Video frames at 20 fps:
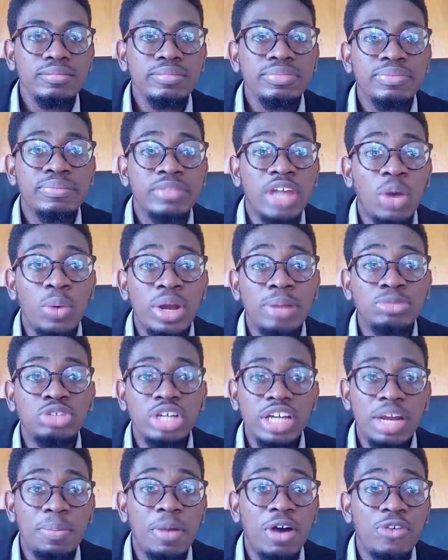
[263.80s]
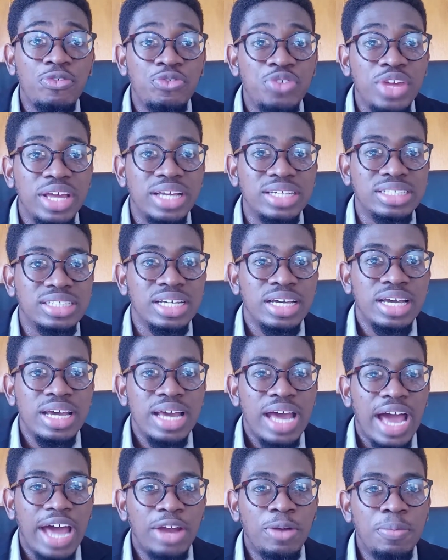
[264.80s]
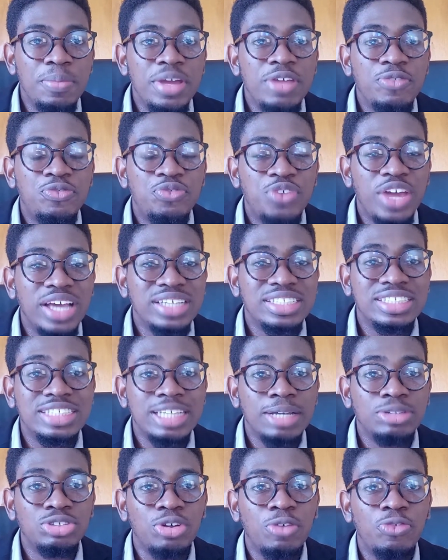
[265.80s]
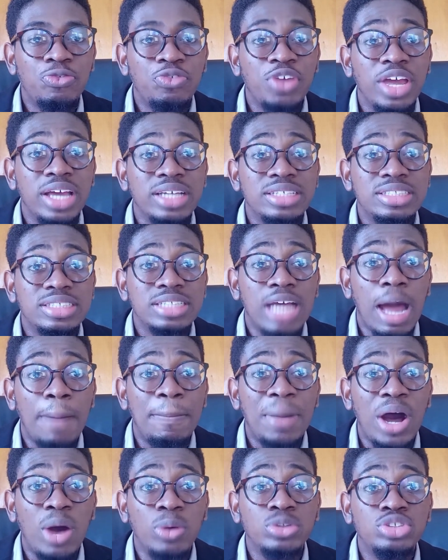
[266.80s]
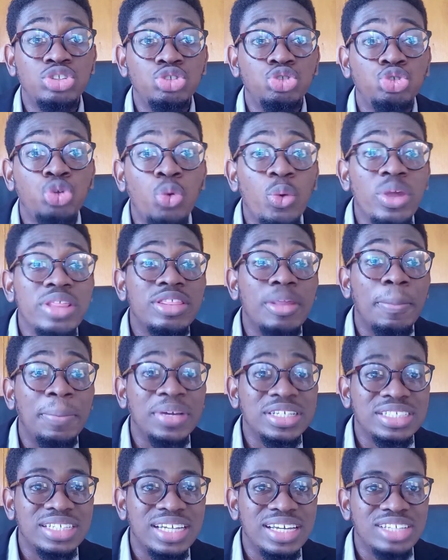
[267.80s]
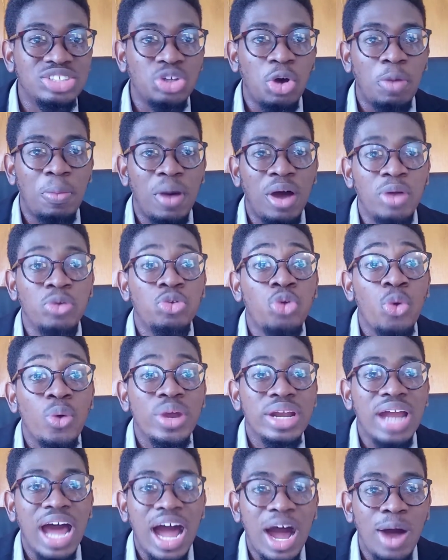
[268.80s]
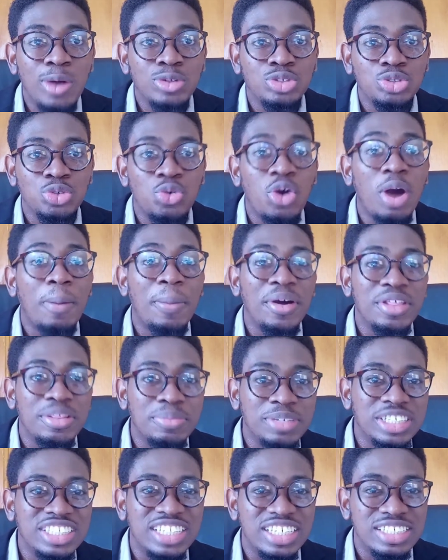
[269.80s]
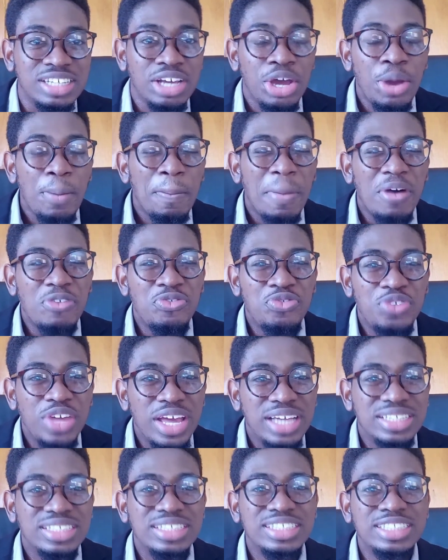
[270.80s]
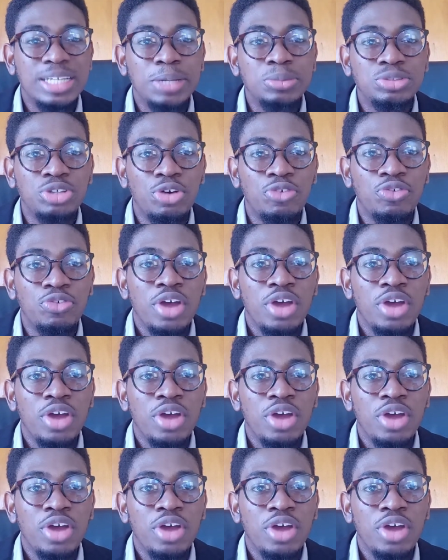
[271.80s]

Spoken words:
Now, when I'm talking about fears, I don't mean fears in terms of fears about doing the business or about knowing how to go about the business, but fears in terms of